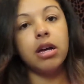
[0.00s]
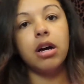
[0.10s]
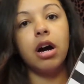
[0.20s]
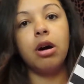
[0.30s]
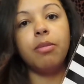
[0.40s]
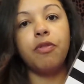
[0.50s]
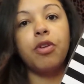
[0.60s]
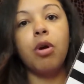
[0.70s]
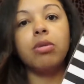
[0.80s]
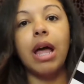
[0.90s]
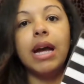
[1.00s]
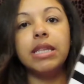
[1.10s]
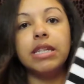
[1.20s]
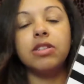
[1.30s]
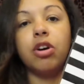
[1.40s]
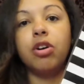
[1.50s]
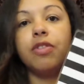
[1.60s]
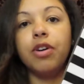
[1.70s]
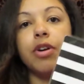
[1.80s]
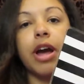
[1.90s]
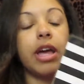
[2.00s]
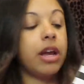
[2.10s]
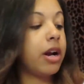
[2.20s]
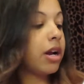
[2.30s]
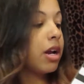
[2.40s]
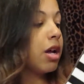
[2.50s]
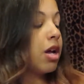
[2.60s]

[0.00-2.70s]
if you don't like this cover right here,